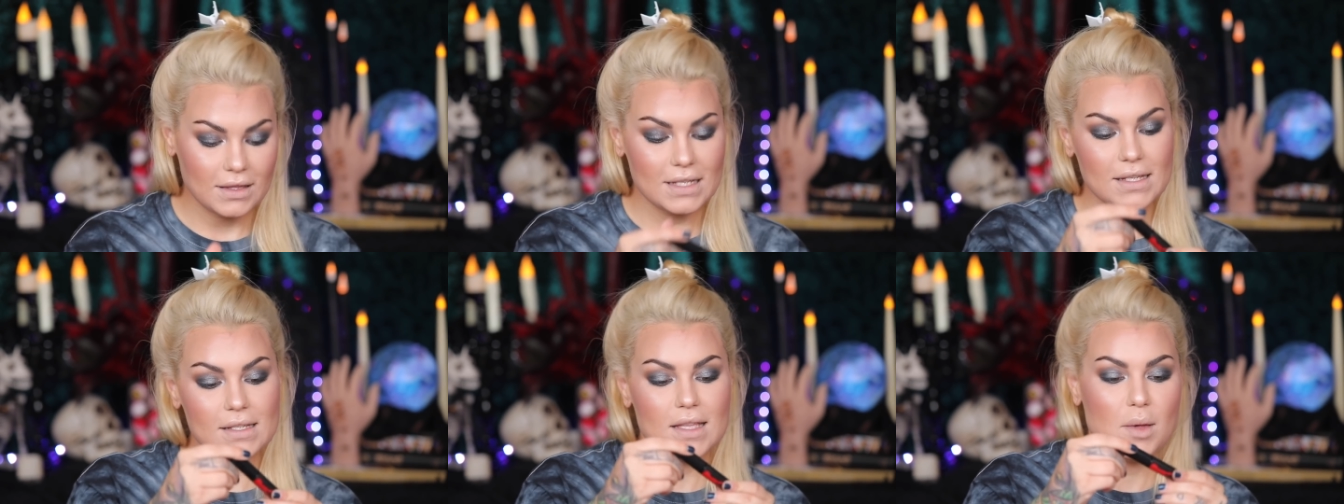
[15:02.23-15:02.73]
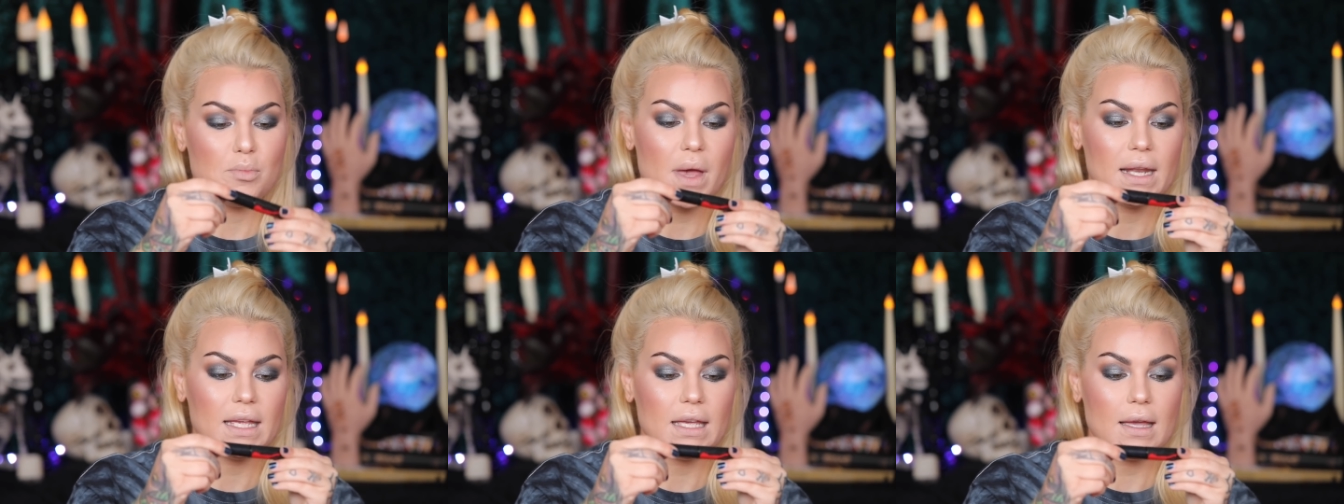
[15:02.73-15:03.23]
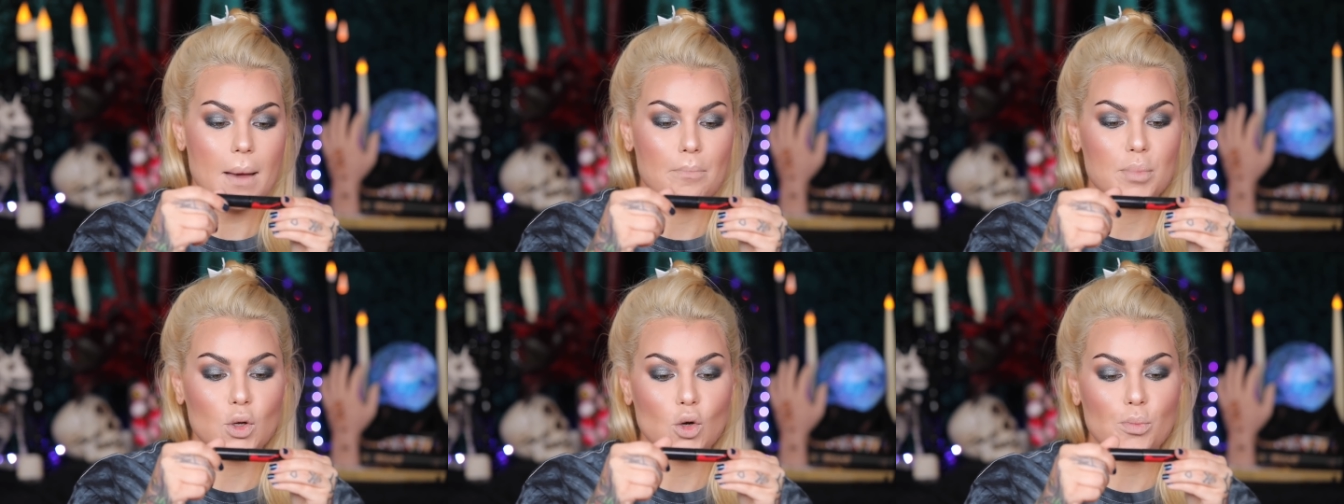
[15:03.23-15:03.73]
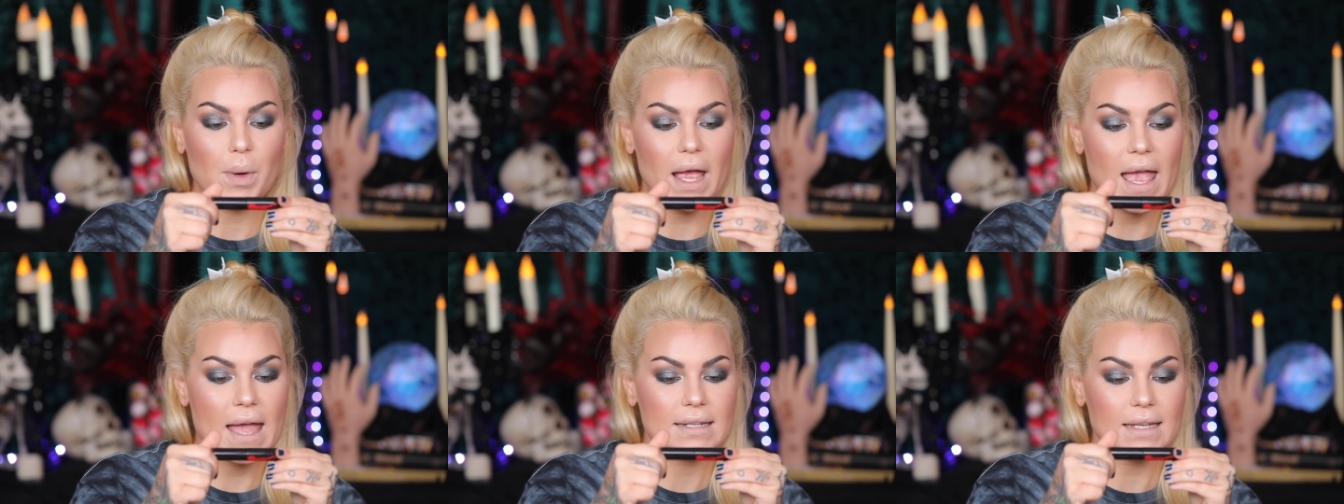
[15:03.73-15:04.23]
This is the Betty Boop
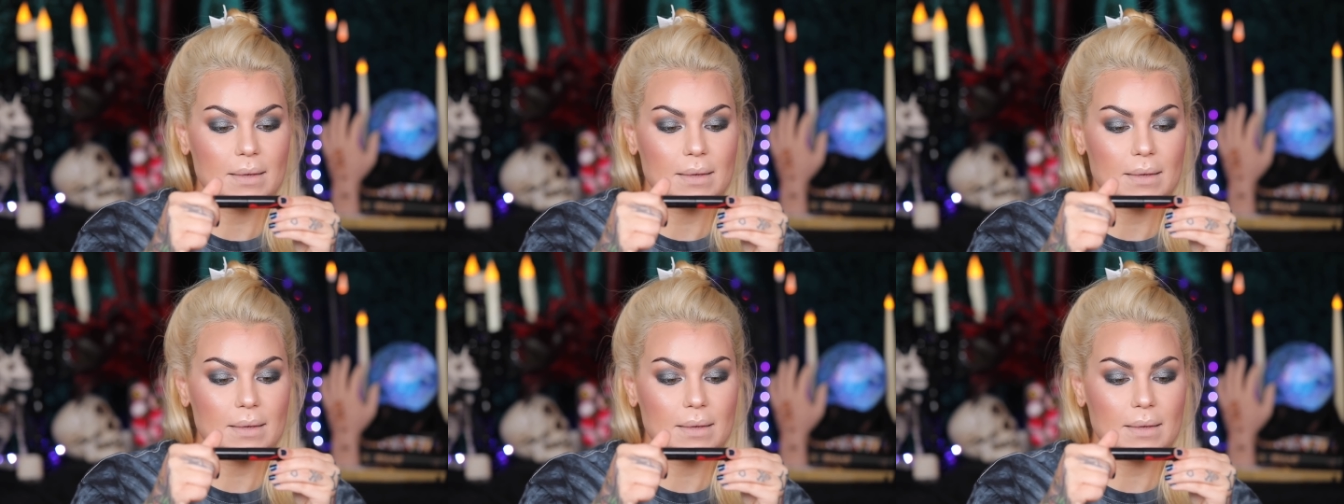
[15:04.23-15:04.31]
and